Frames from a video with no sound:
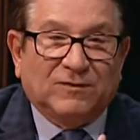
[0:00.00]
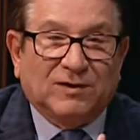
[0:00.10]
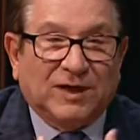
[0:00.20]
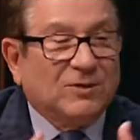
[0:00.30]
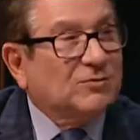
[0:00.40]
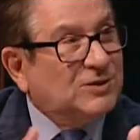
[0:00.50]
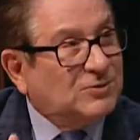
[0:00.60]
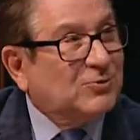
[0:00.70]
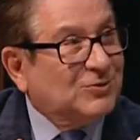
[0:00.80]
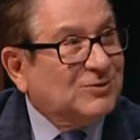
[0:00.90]
energy
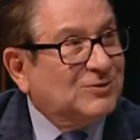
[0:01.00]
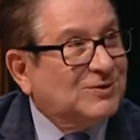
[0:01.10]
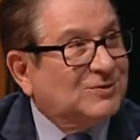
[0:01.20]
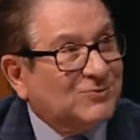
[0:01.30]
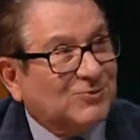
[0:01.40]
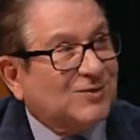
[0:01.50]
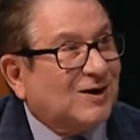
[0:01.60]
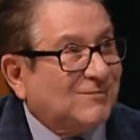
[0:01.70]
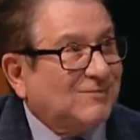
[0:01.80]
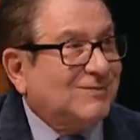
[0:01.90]
sources. We're
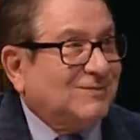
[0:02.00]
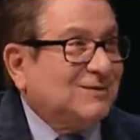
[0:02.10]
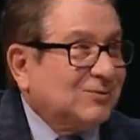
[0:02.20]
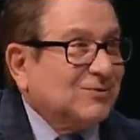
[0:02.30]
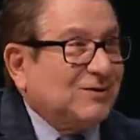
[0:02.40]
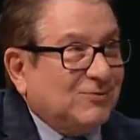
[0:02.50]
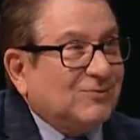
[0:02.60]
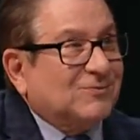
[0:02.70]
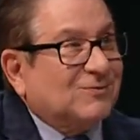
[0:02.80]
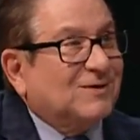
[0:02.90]
not literally
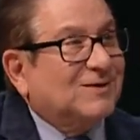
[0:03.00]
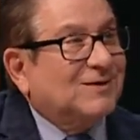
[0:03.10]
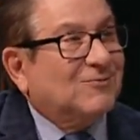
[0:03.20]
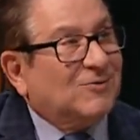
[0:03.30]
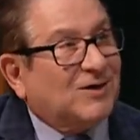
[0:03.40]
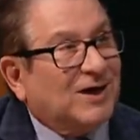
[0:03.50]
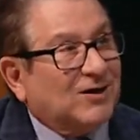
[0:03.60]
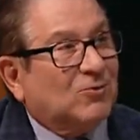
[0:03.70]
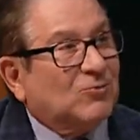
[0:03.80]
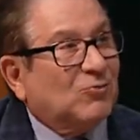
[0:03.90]

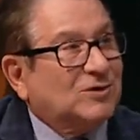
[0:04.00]
relying on one